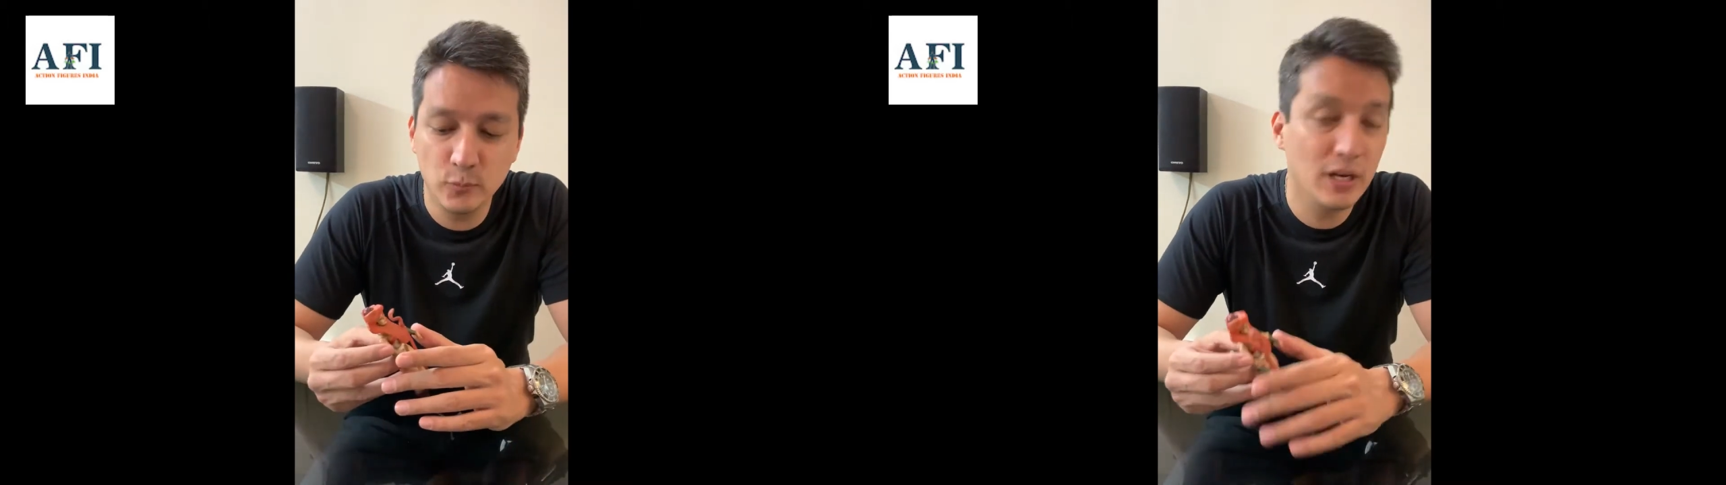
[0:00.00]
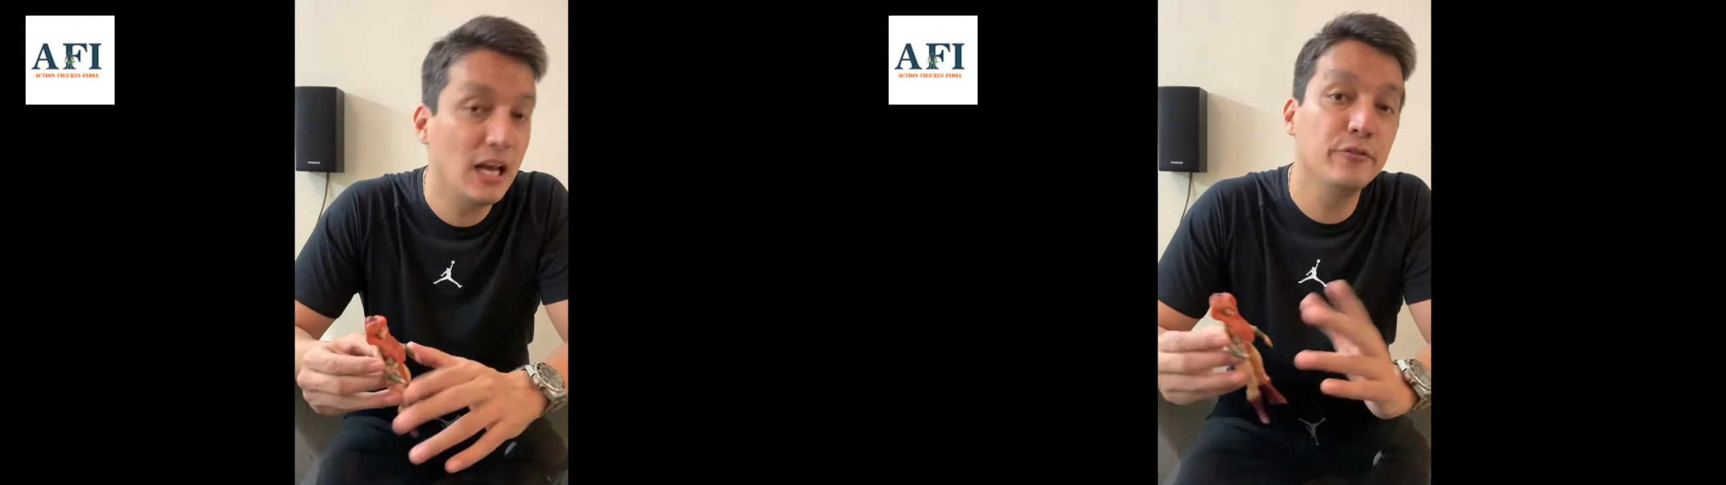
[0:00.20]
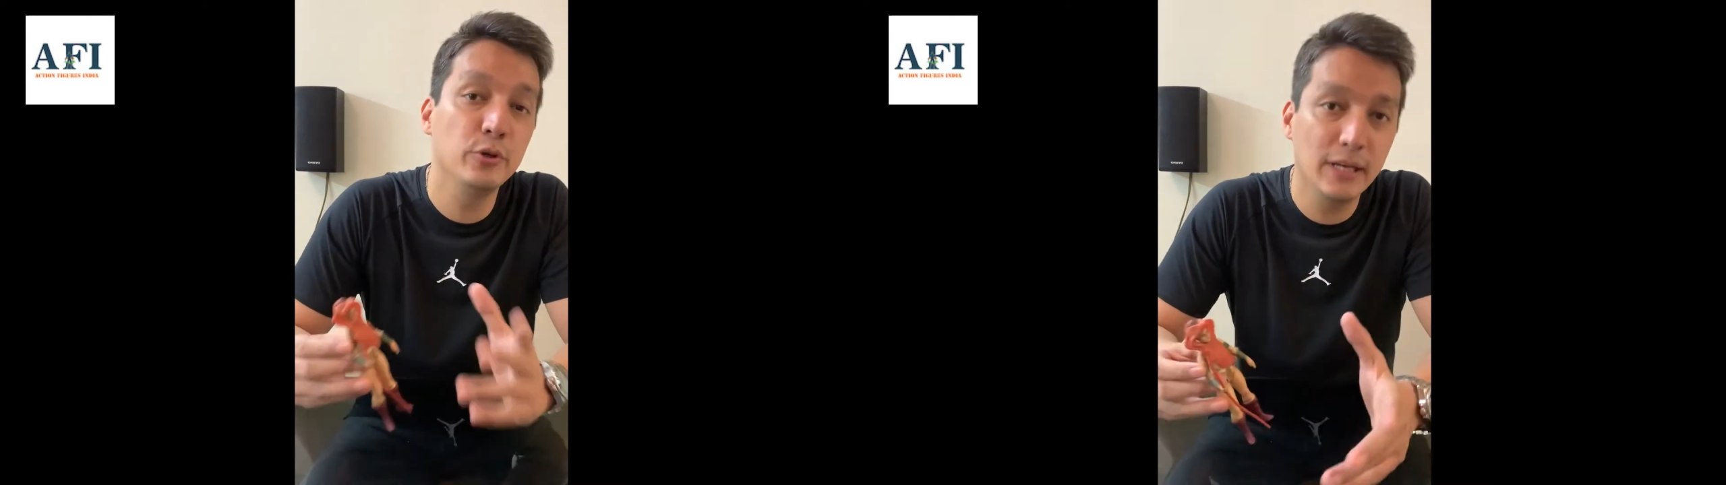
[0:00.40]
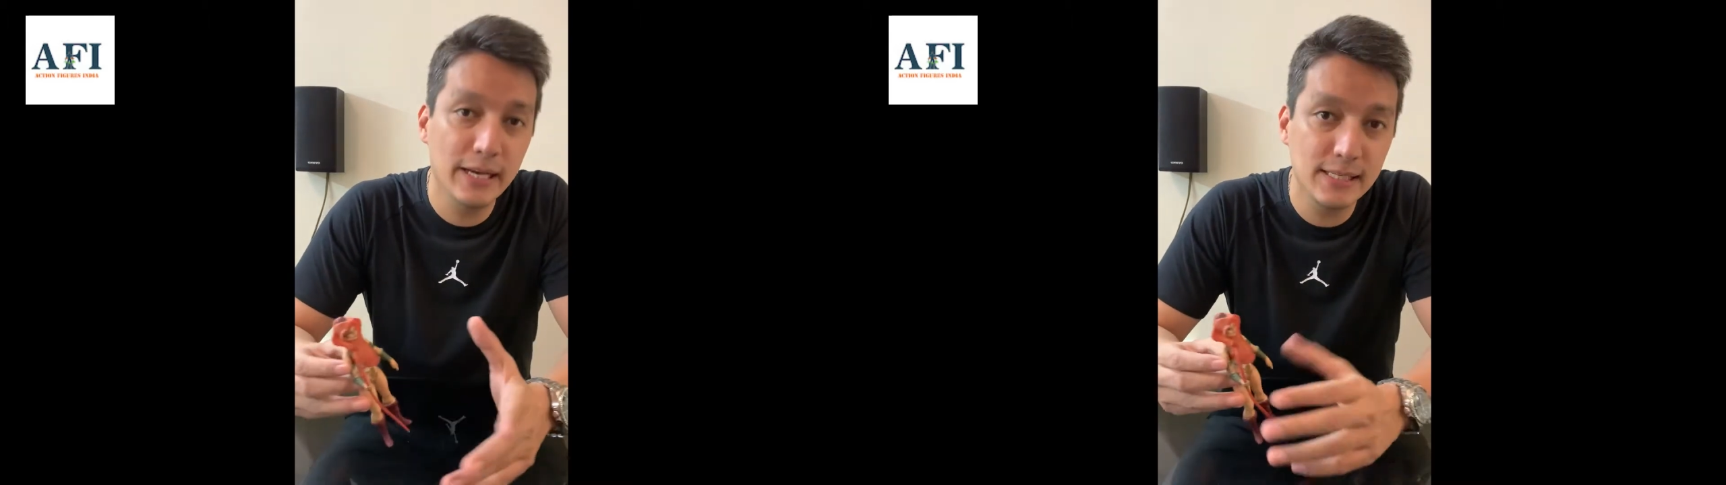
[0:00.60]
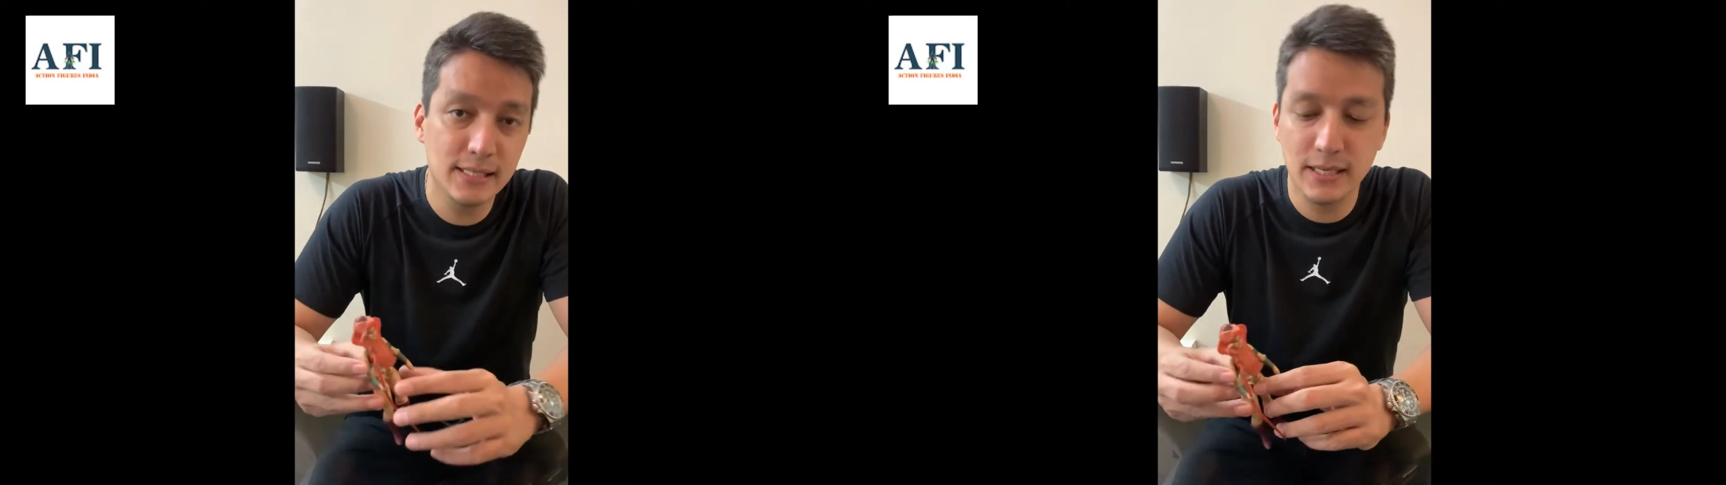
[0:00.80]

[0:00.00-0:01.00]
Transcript: what I have for you guys